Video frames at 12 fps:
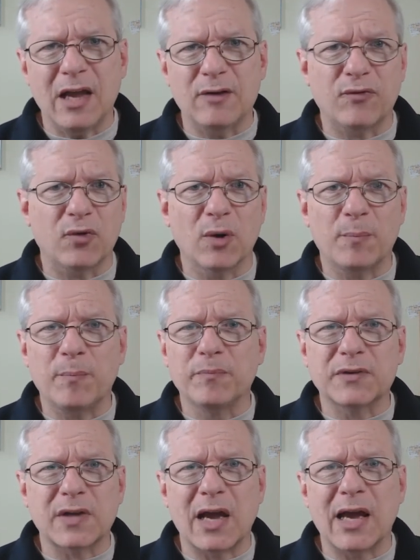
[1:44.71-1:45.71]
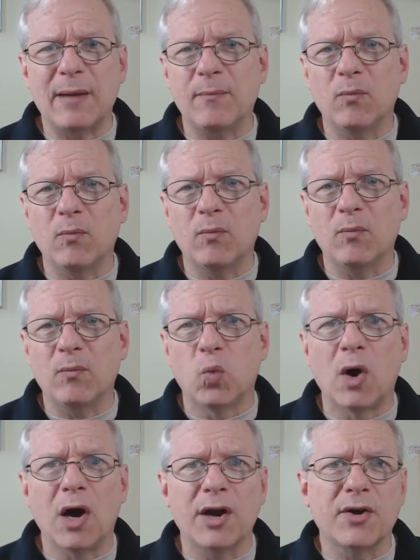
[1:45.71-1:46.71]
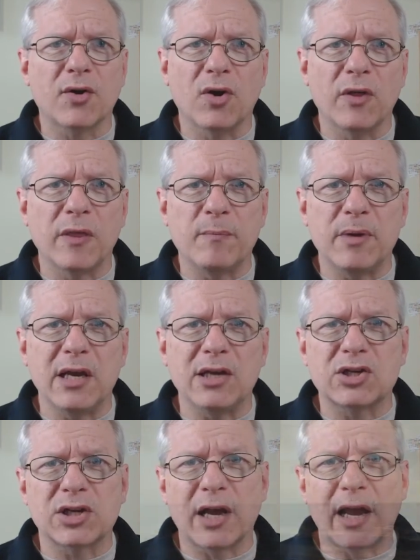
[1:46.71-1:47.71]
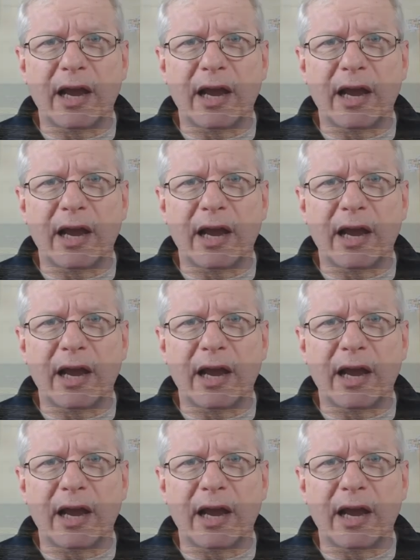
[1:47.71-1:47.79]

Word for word: And for a time would wander on the beach